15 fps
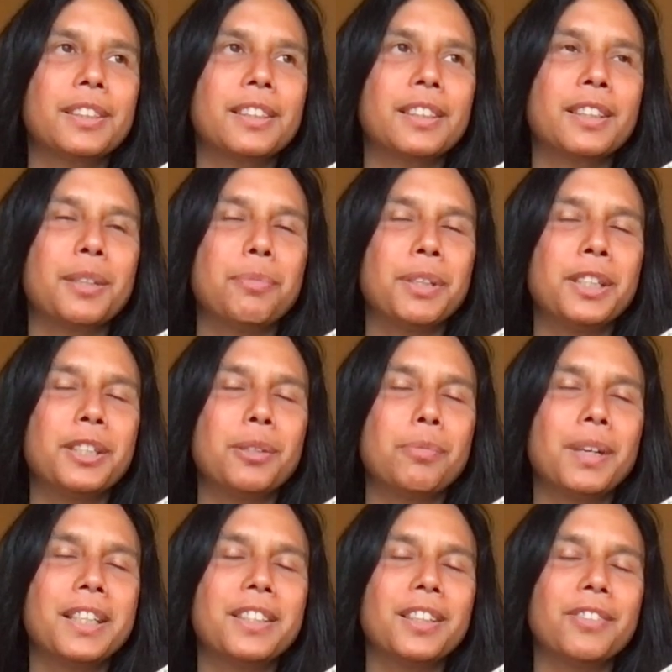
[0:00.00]
committed to
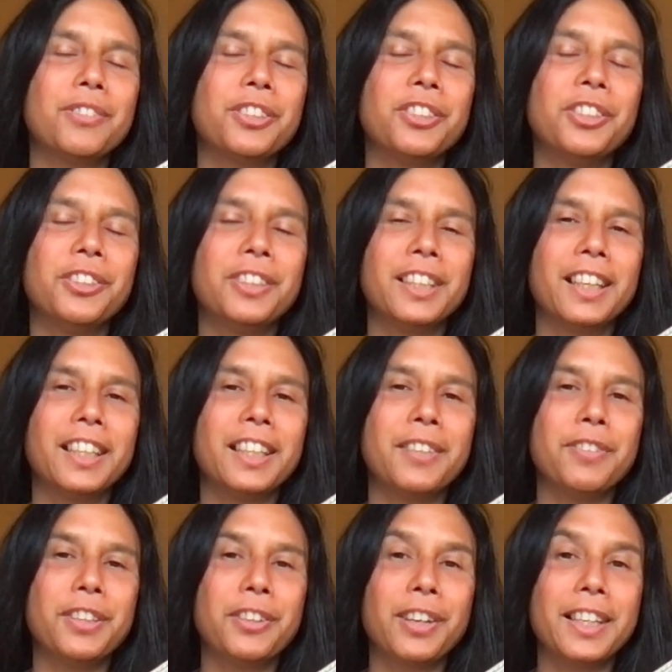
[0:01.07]
myself to doing it
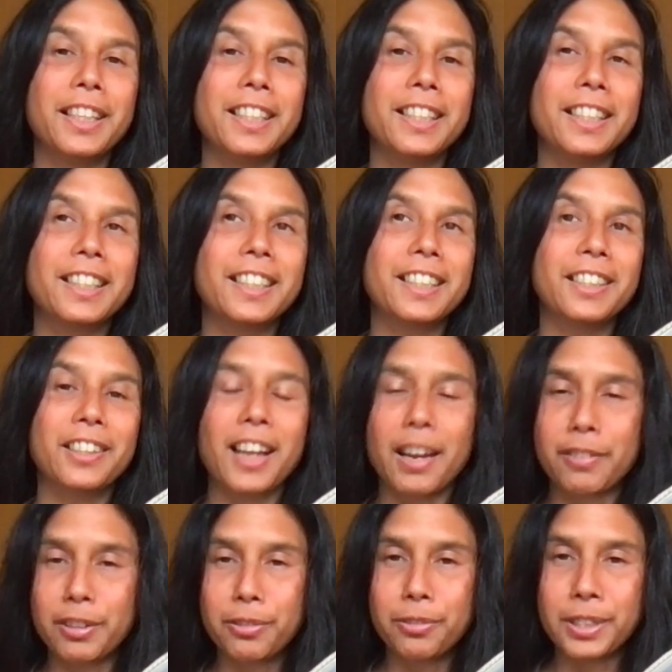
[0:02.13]
even though I didn't still have
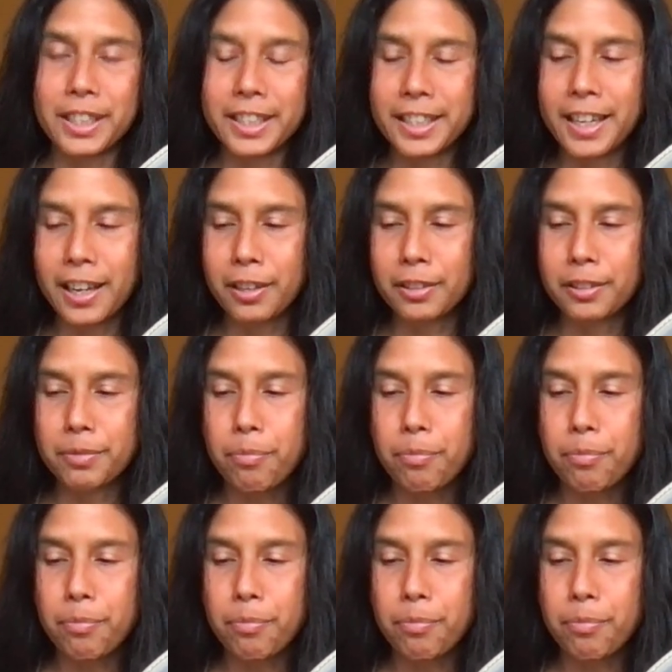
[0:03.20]
it written down.